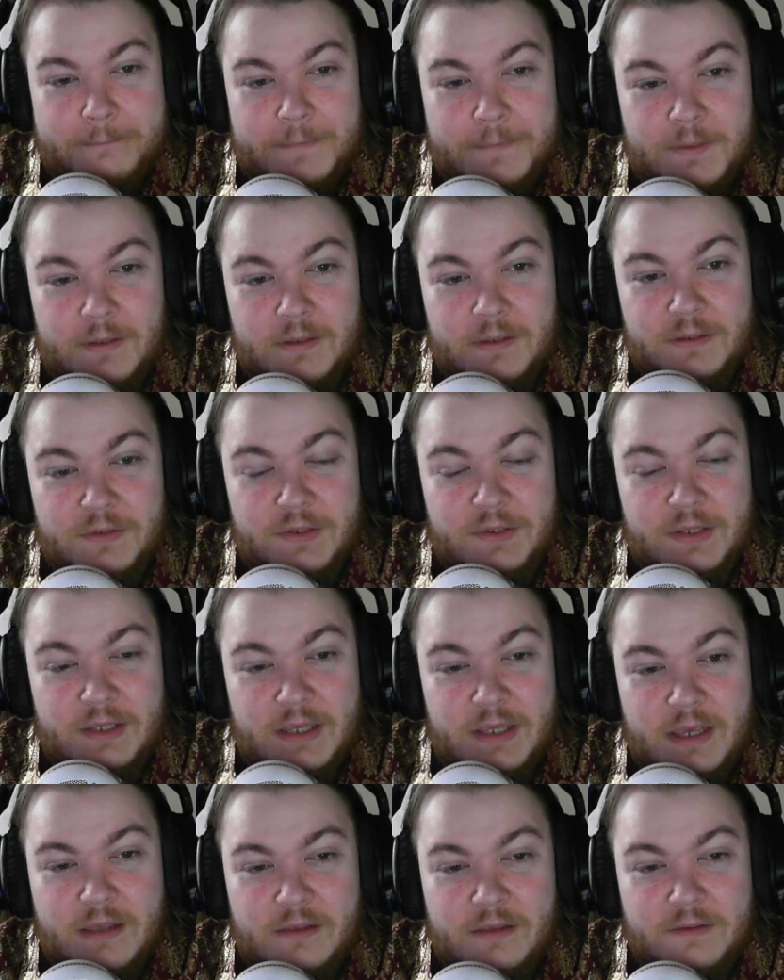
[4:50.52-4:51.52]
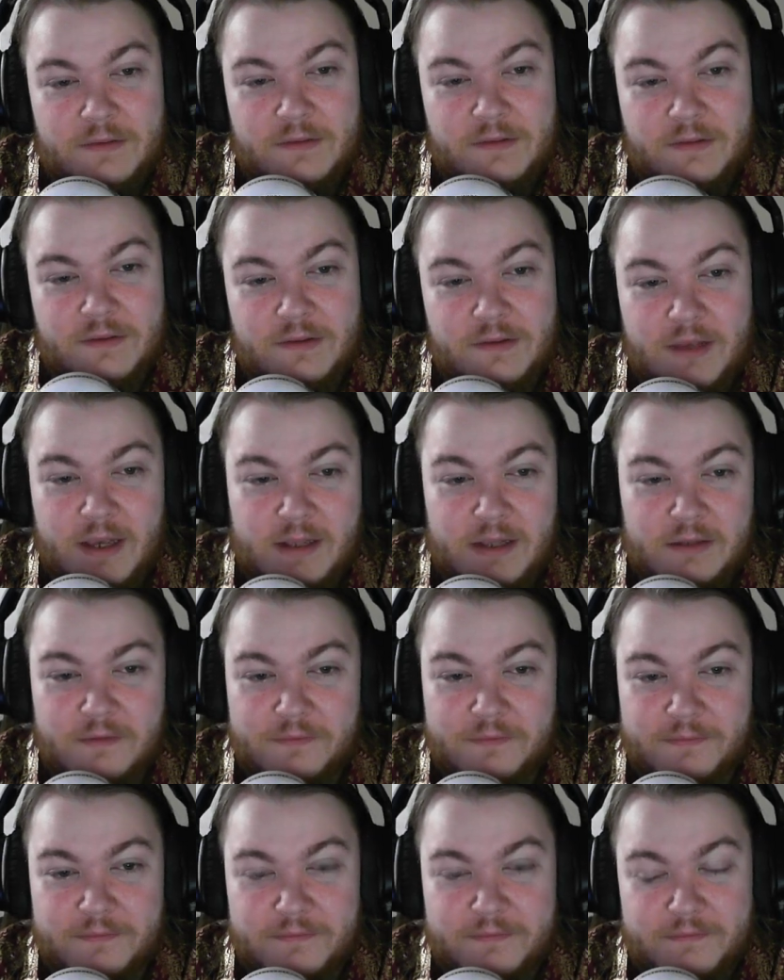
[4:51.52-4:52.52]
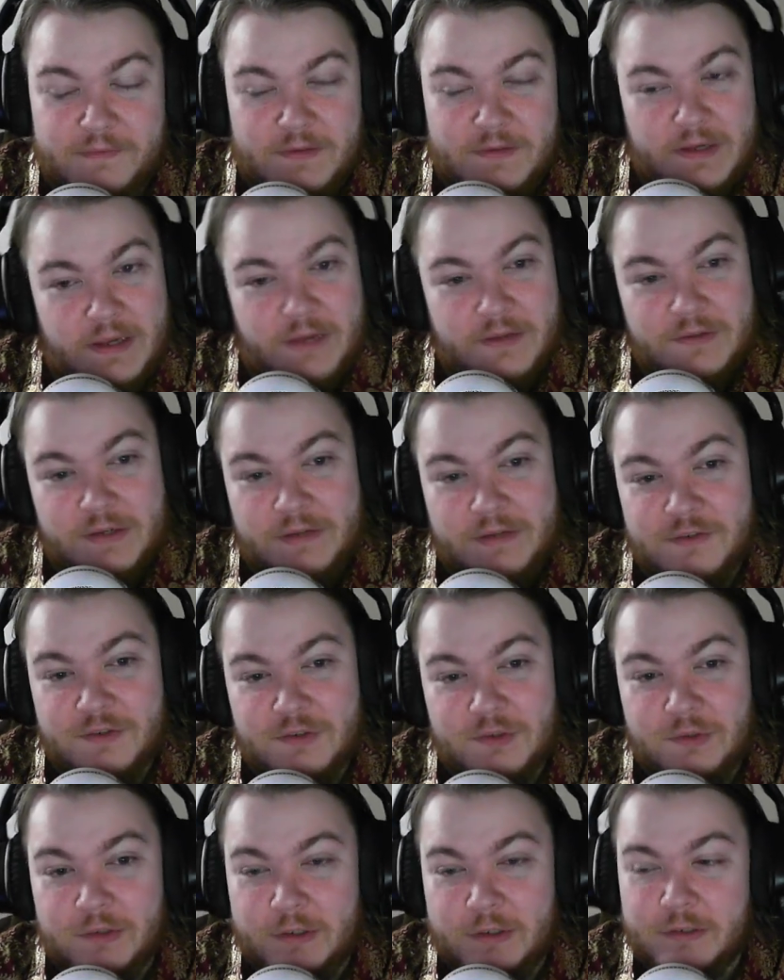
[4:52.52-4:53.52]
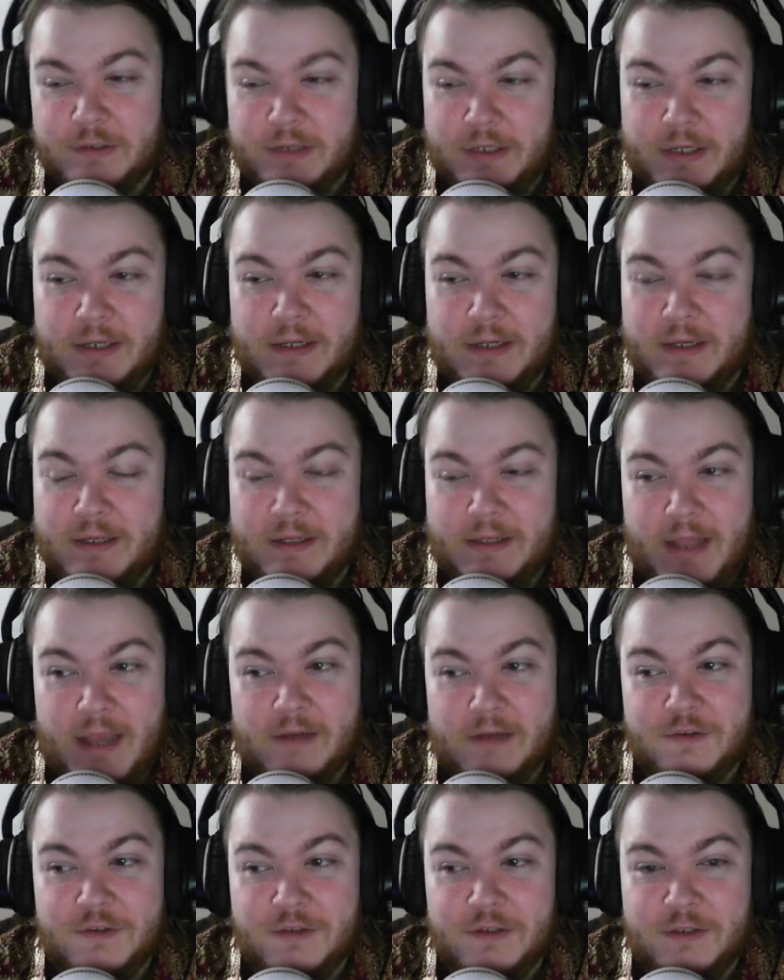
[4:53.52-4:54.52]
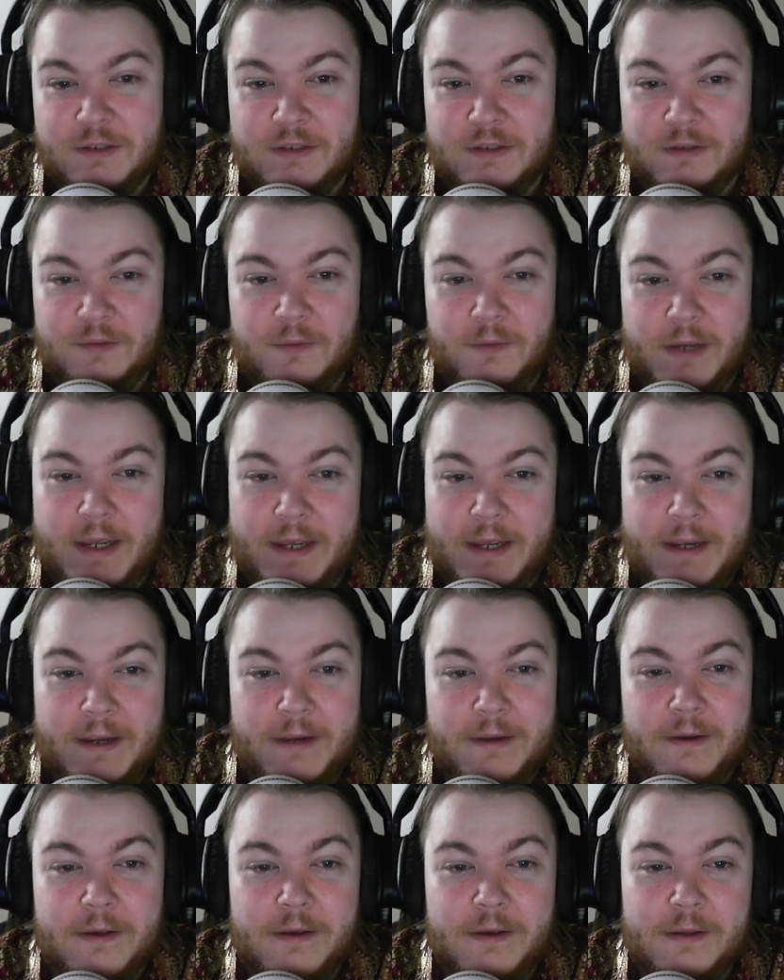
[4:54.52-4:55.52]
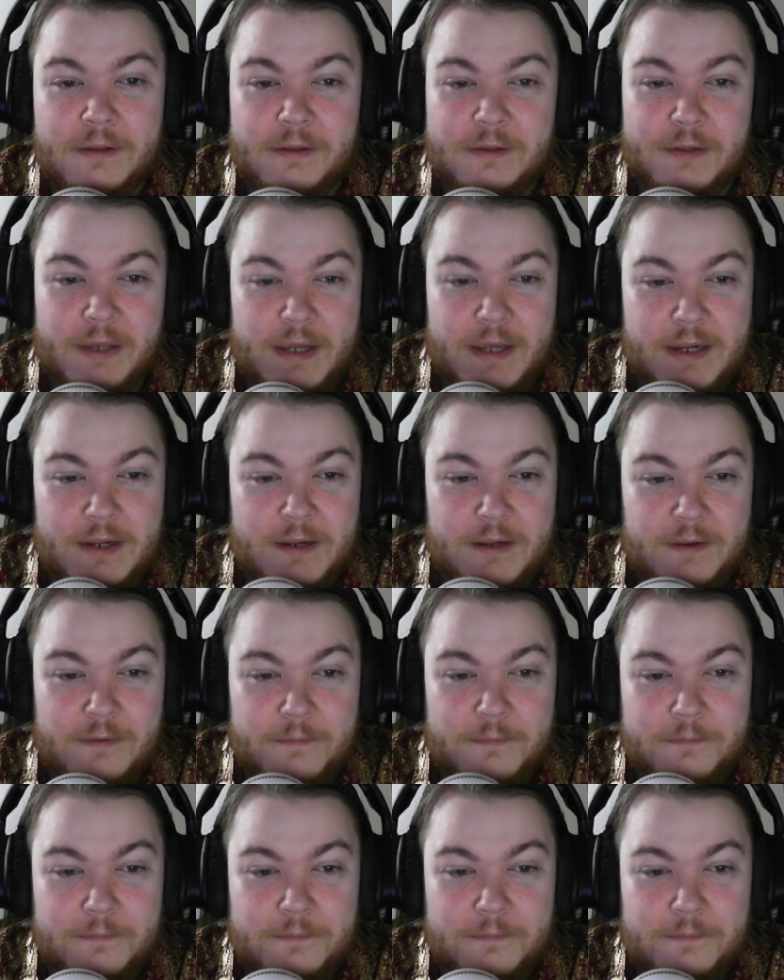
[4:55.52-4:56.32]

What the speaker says: And it's like, yeah, it's kind of tangential learning in action in a way. Like,